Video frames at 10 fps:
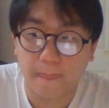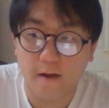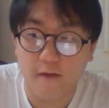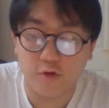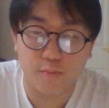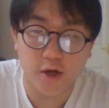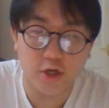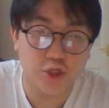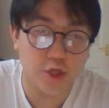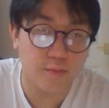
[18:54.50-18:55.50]
Of their
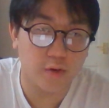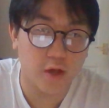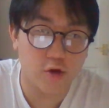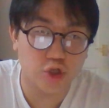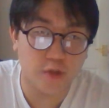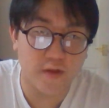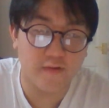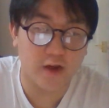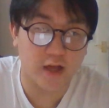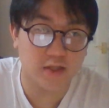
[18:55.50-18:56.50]
apprenticeship and your job, and you
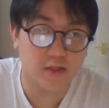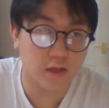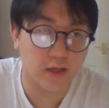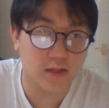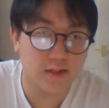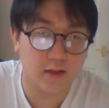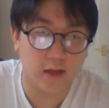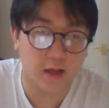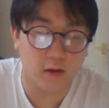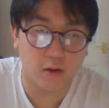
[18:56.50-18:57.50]
felt like a scumbag,
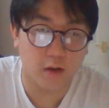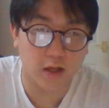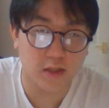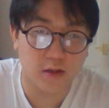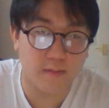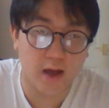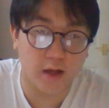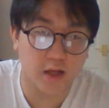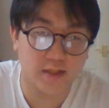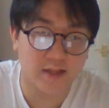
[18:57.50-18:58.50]

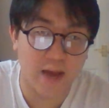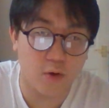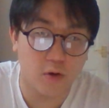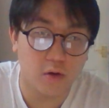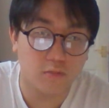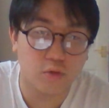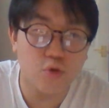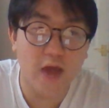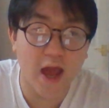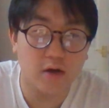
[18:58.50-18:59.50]
like a scammer. Or
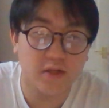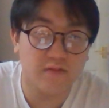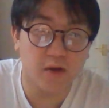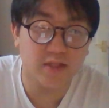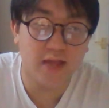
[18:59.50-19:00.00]
who cares if money's